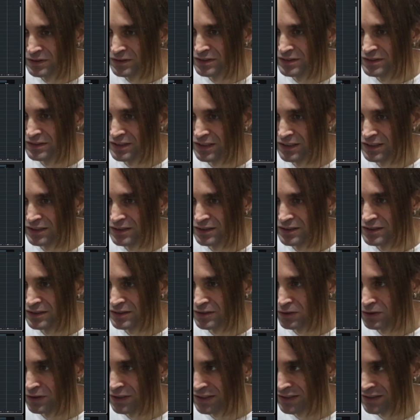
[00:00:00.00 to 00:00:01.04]
done and
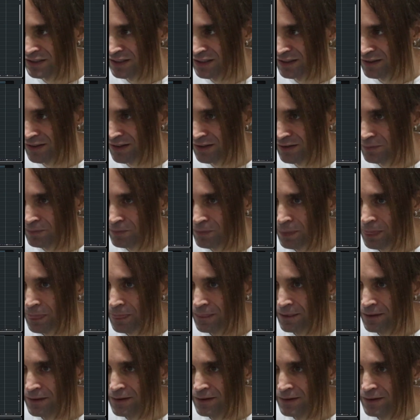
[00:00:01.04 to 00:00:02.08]
connected like that.
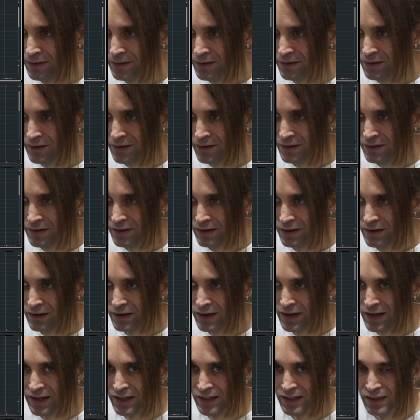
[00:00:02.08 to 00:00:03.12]

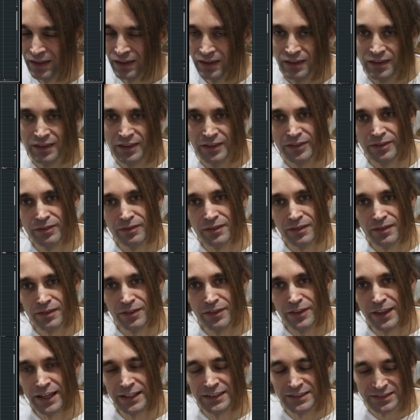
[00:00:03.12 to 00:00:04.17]
And
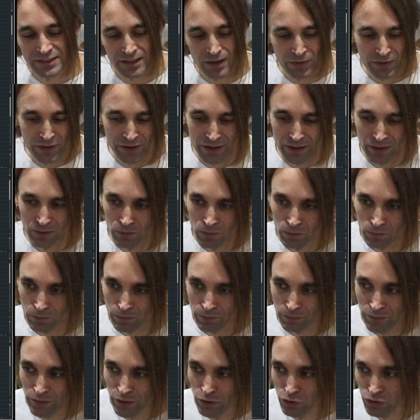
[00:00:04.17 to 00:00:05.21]
that is something
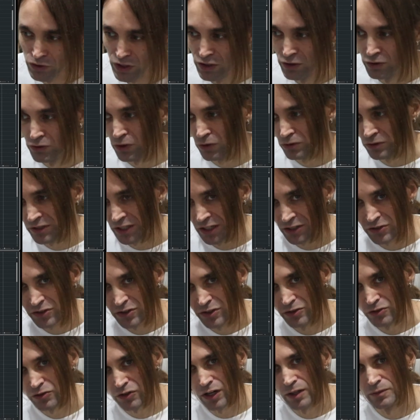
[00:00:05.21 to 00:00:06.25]
usually you don't touch the
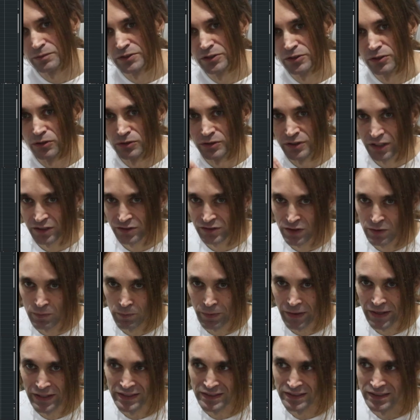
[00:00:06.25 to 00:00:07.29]
drums, you don't touch the
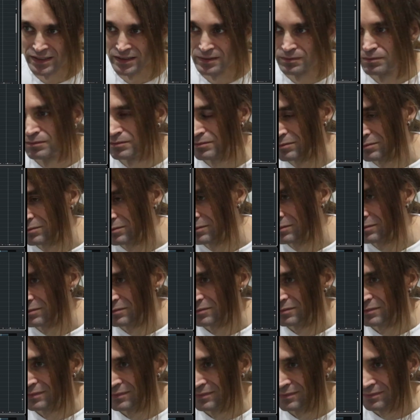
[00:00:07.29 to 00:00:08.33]
bass.
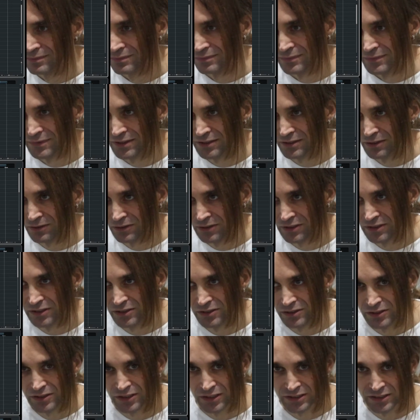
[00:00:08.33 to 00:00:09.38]
So it's
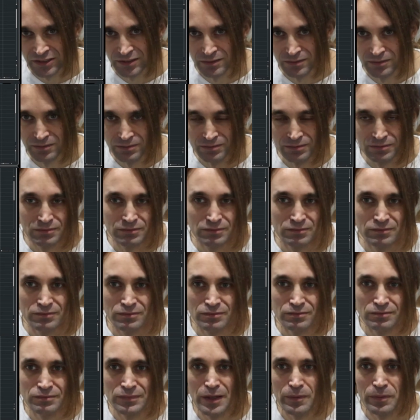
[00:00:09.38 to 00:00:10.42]
just
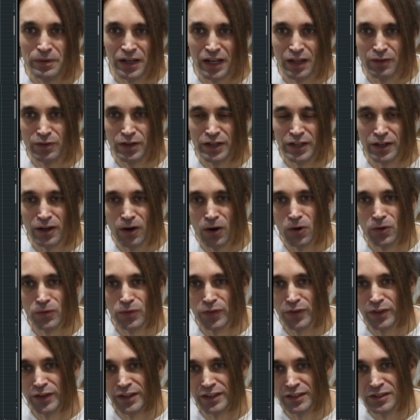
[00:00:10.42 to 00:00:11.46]
maybe leveling out
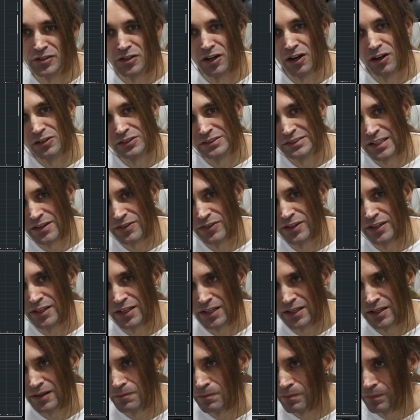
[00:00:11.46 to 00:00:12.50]
the guitars and
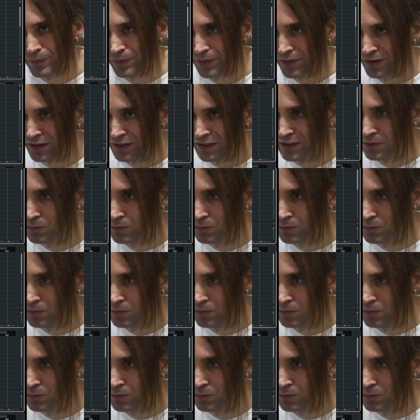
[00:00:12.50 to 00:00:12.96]
the lead